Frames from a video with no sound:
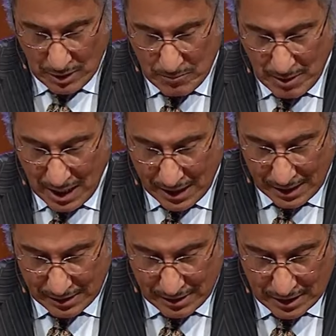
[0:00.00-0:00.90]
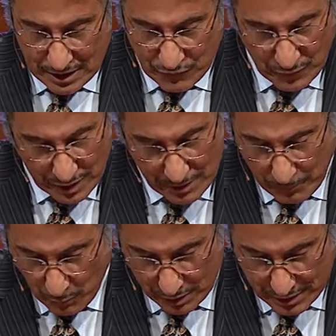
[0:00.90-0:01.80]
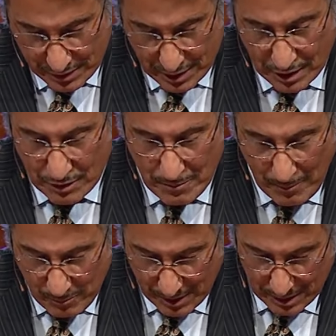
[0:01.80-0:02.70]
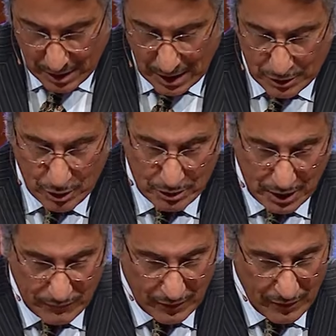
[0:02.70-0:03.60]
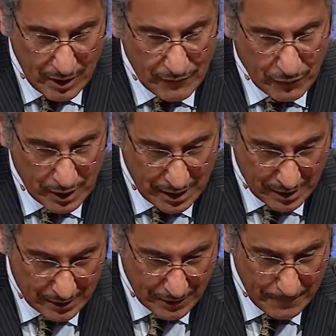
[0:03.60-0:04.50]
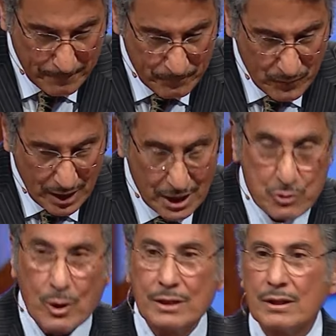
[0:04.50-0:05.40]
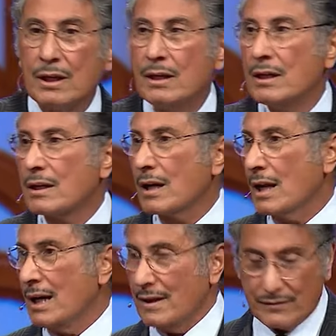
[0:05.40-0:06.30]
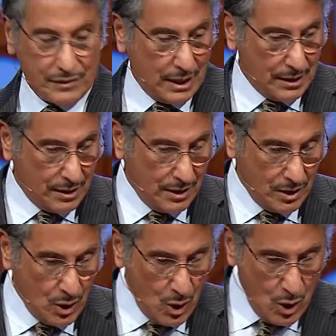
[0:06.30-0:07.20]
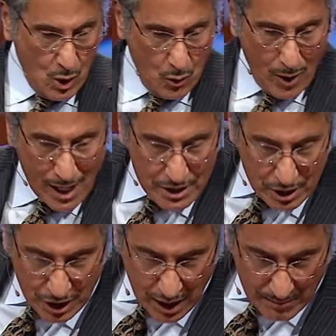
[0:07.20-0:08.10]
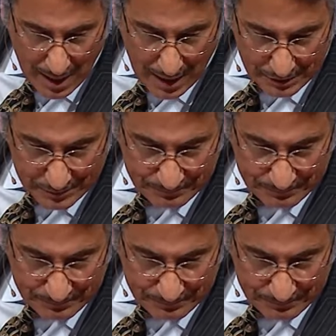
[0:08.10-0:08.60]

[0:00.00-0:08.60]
mark it. It's very important. Remember it and don't ever forget it. Here's what Goliath said. Why do you come out